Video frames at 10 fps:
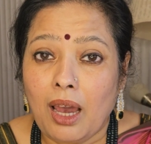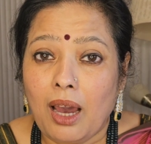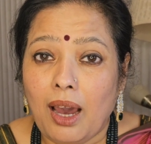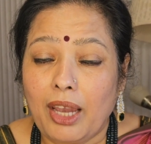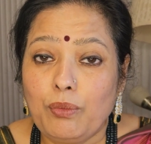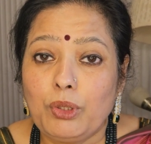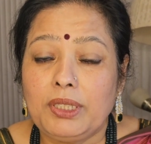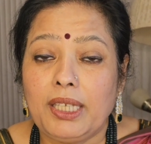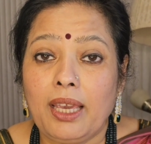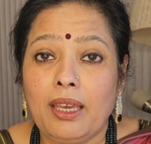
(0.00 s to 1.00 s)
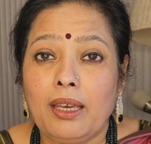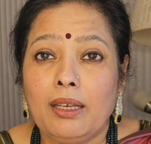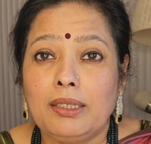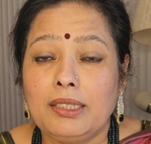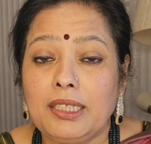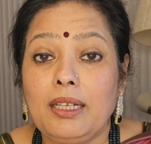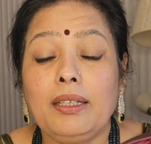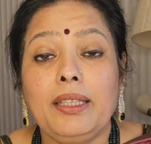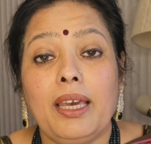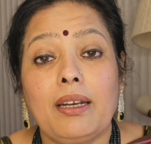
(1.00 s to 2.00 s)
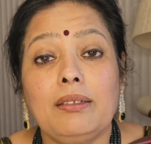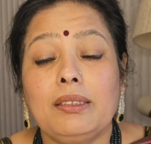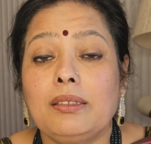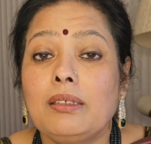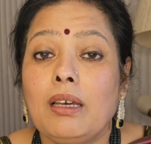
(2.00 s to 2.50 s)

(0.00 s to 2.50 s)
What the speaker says: I would say still there is